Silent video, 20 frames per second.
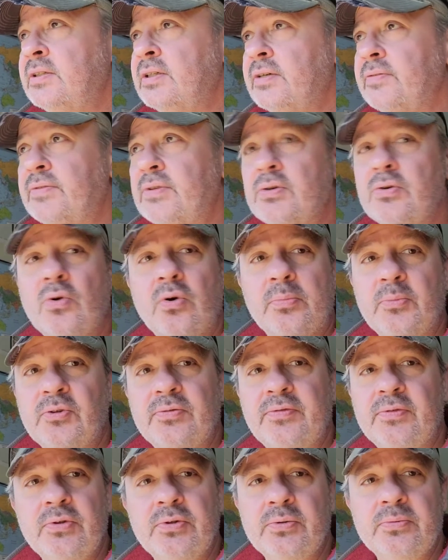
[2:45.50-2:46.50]
of the normal
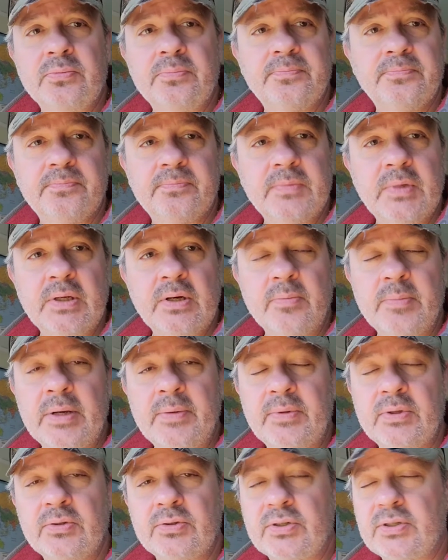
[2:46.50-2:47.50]
flu. You know,
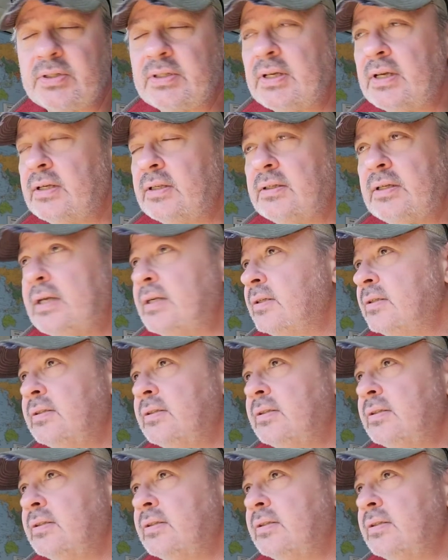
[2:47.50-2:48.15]
maybe they're just saying,